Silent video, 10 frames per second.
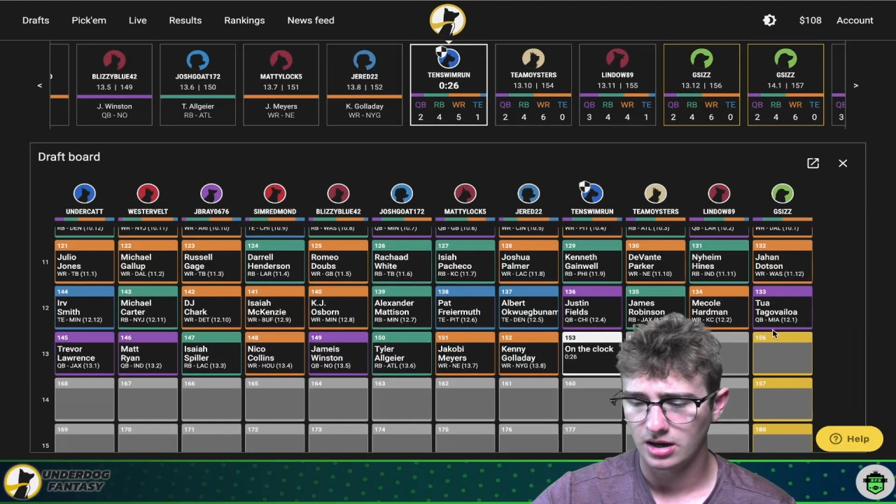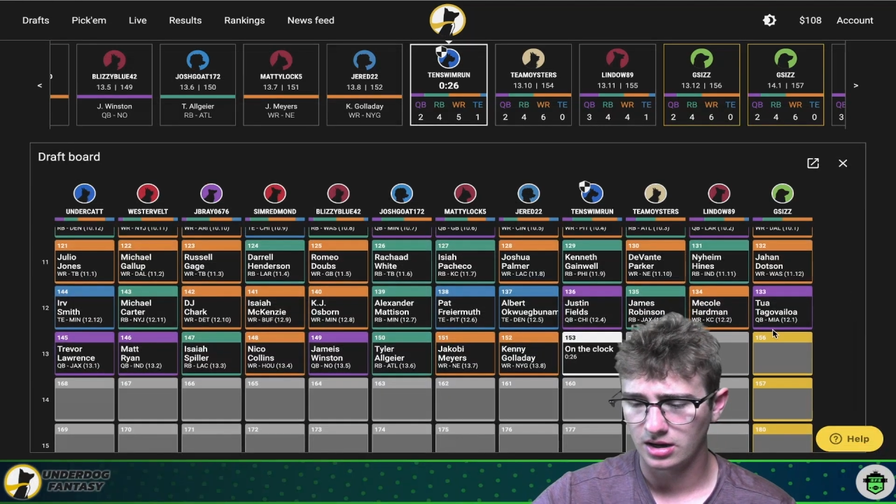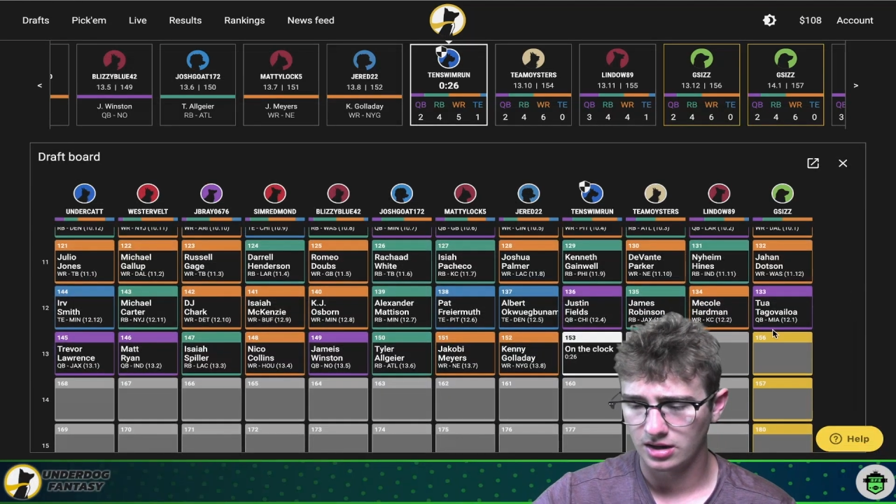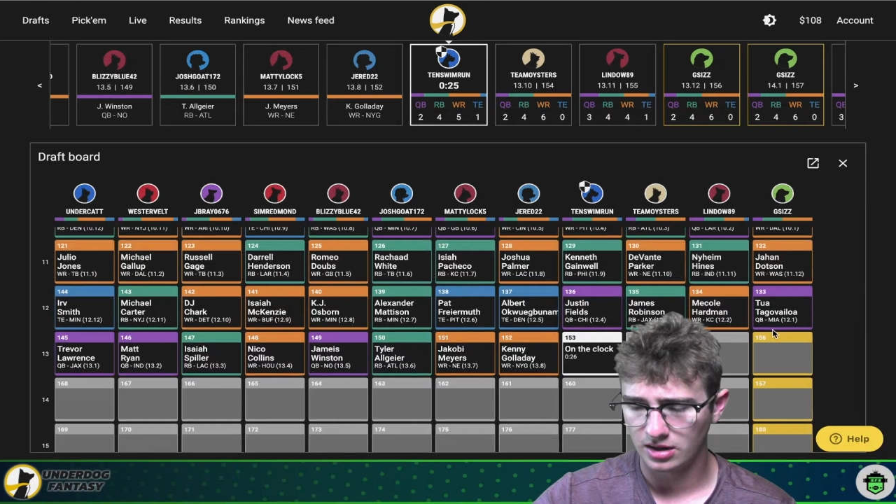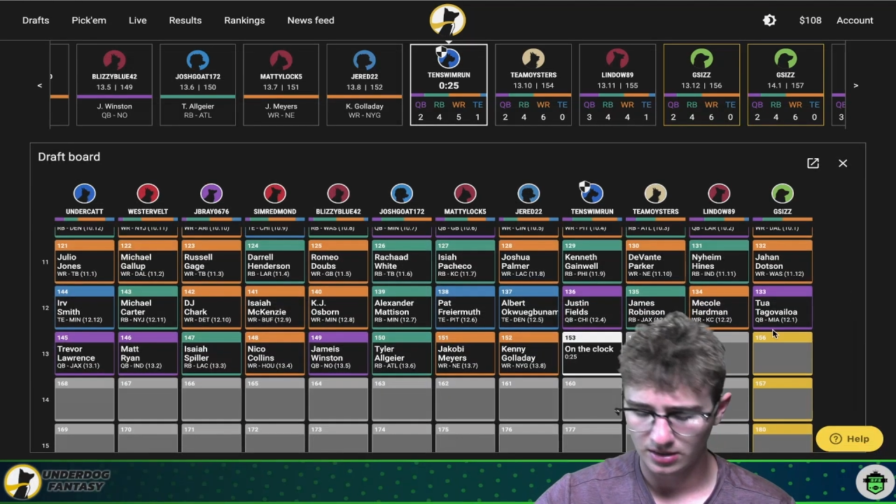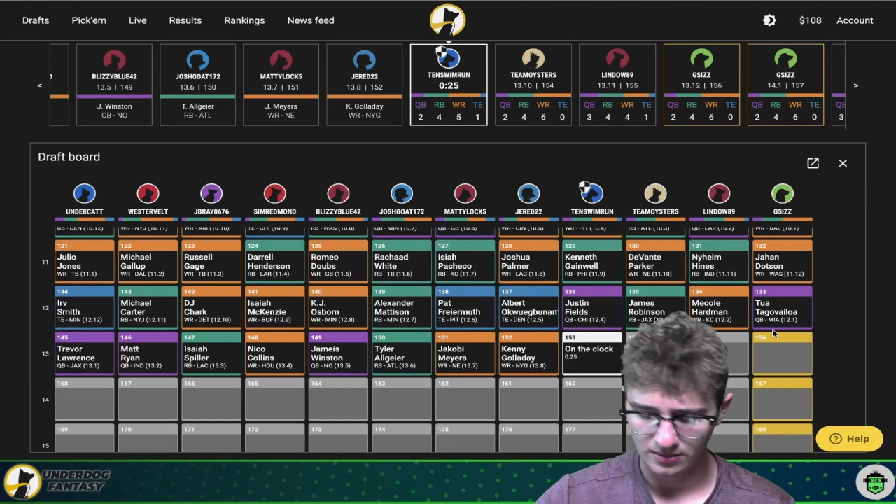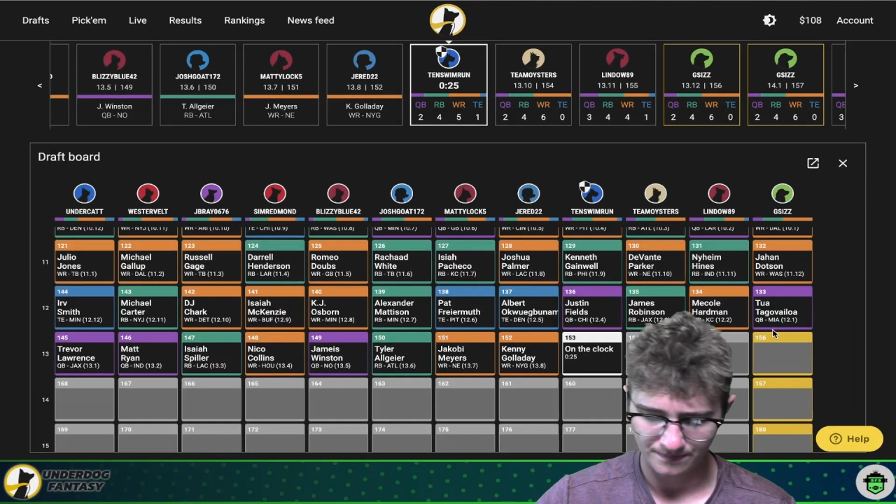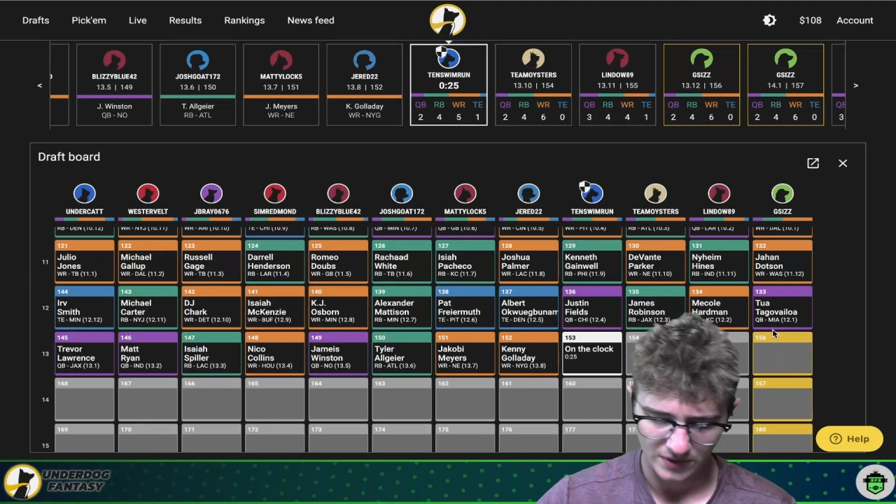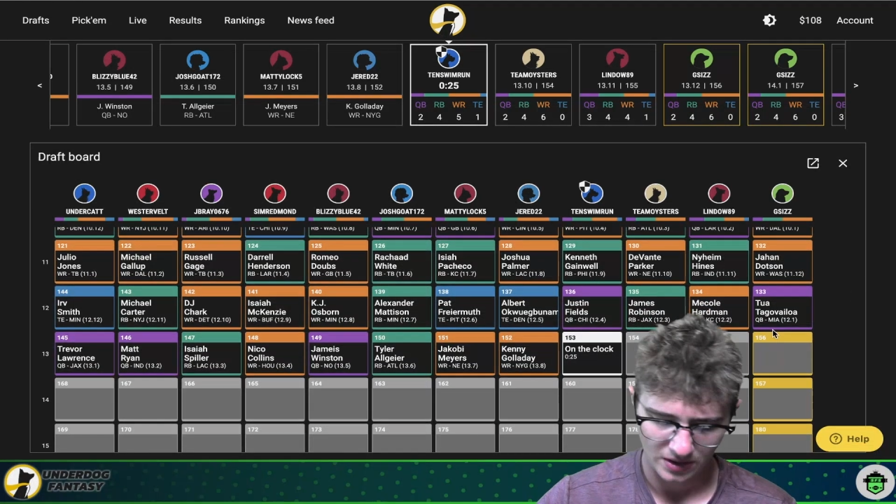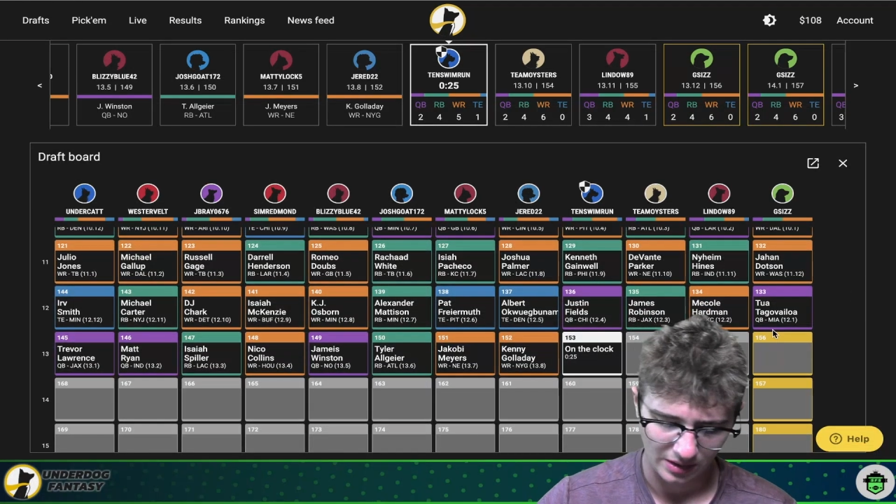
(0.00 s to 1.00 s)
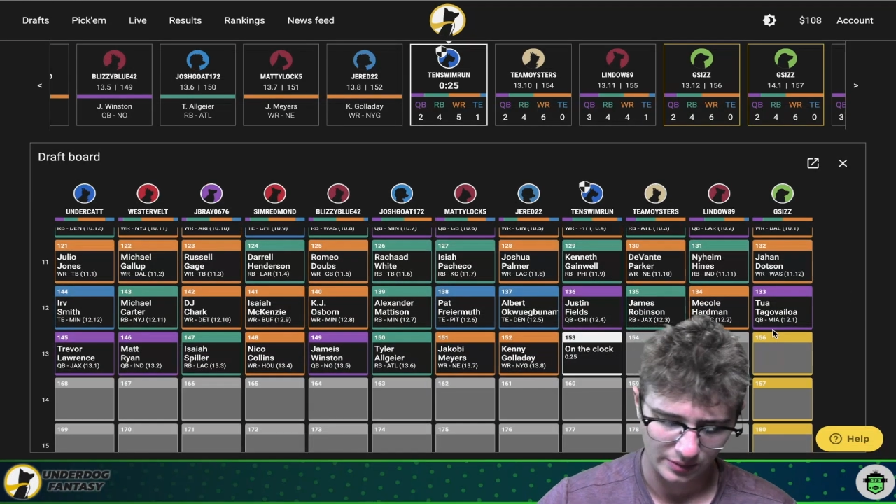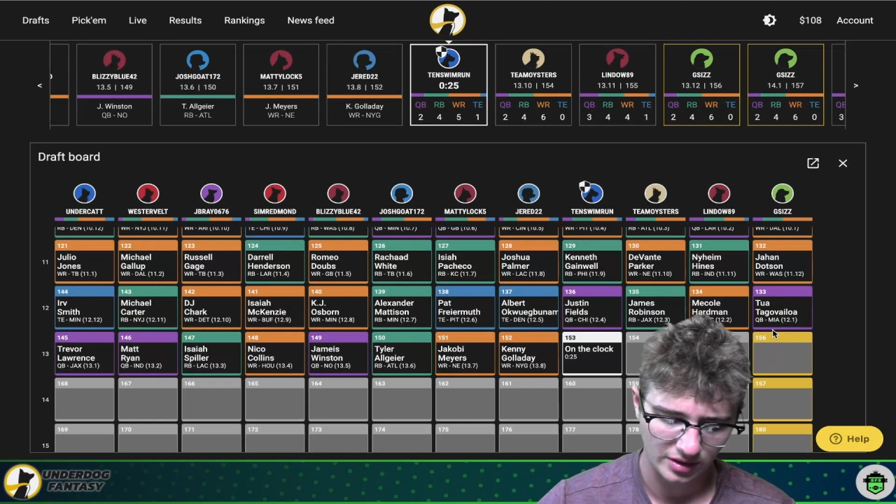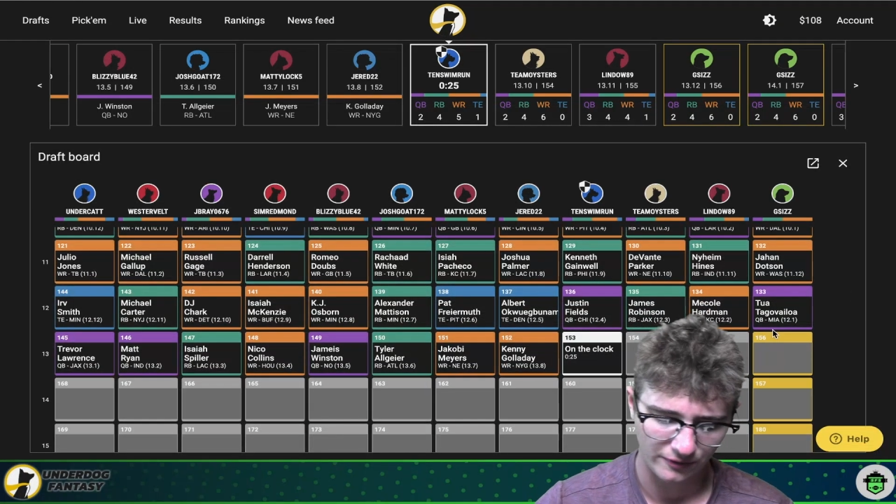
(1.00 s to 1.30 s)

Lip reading: All right, we